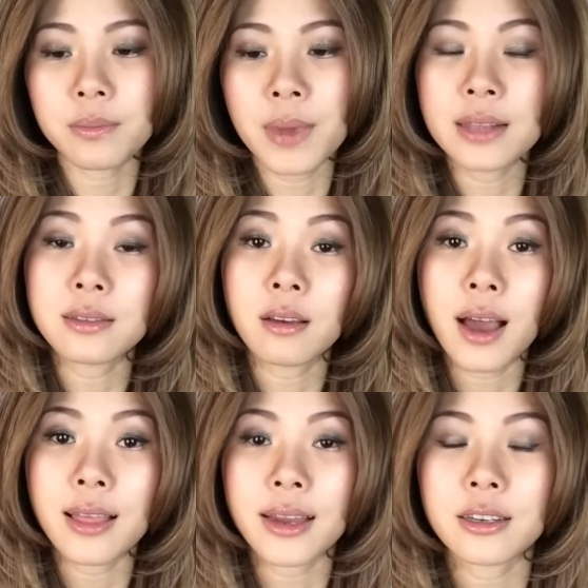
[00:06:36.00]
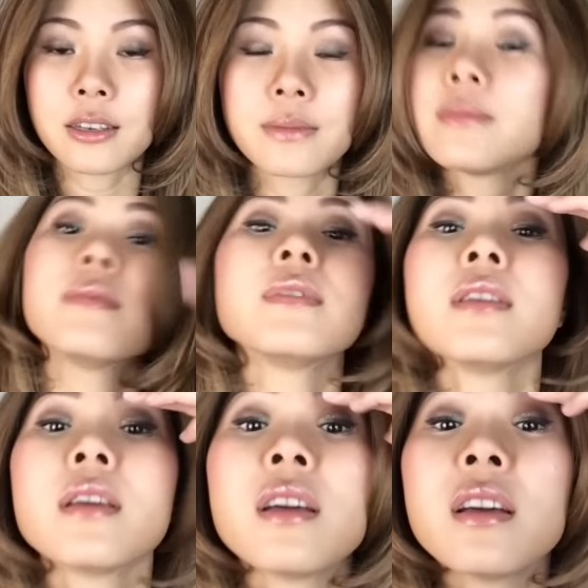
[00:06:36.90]
pencil eyeliner.
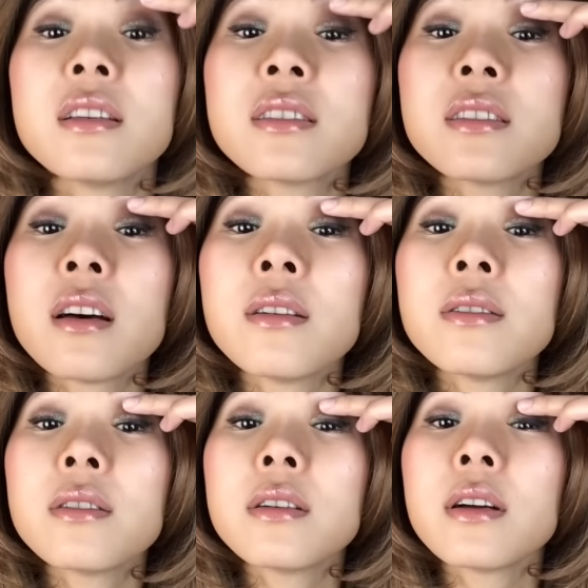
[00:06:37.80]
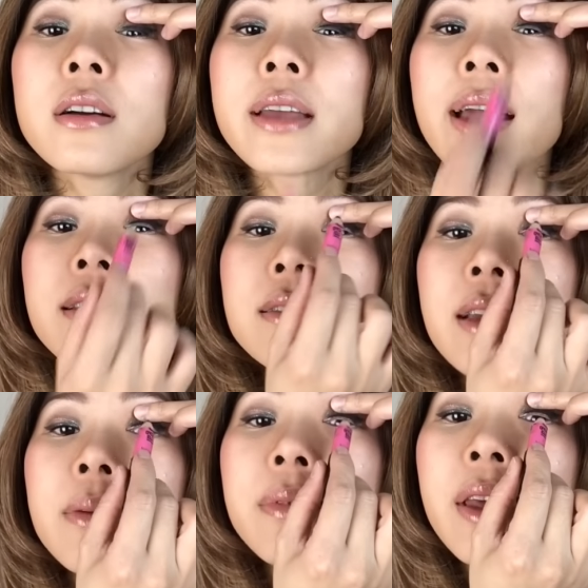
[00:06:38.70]
So again,
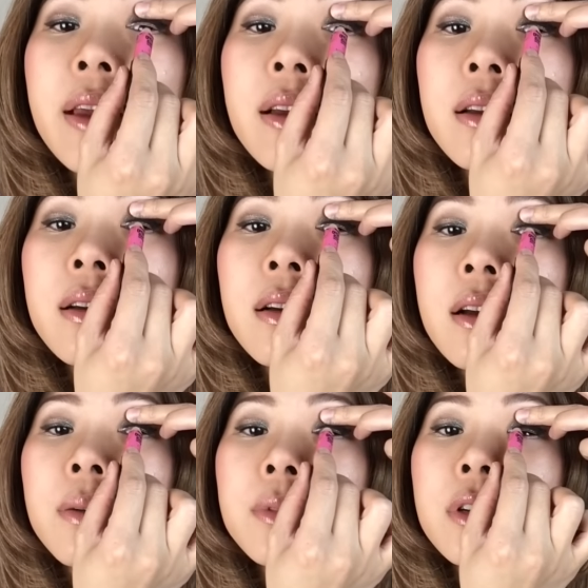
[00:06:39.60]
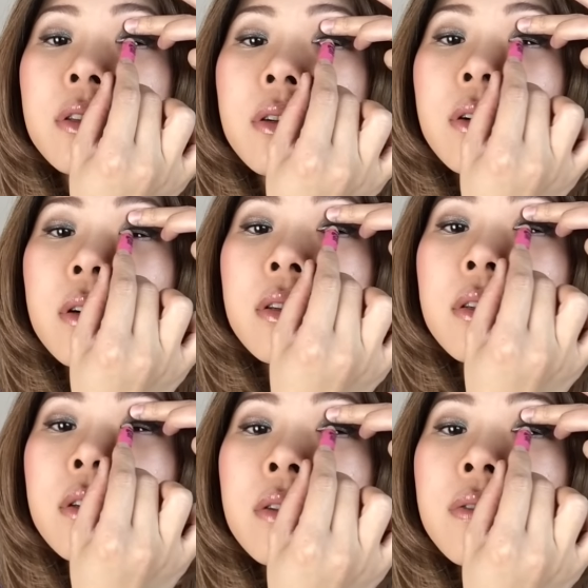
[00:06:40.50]
same thing. I'm just going
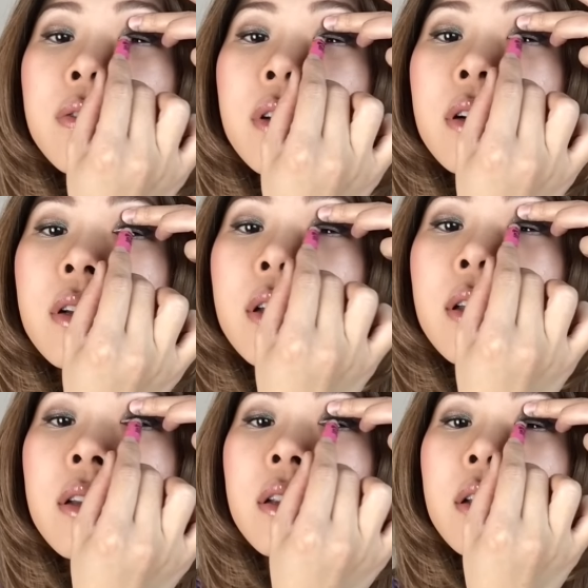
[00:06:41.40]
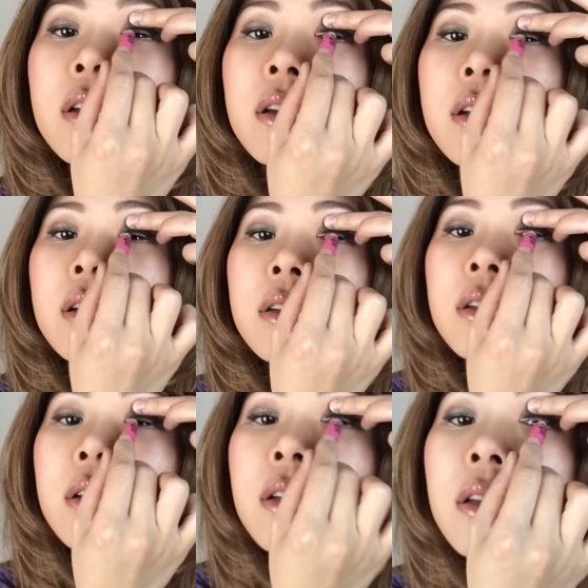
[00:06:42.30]
to fill in,
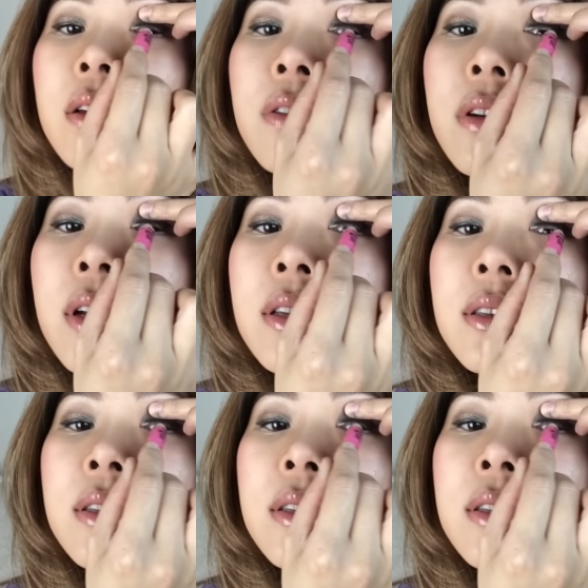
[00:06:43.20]
if you can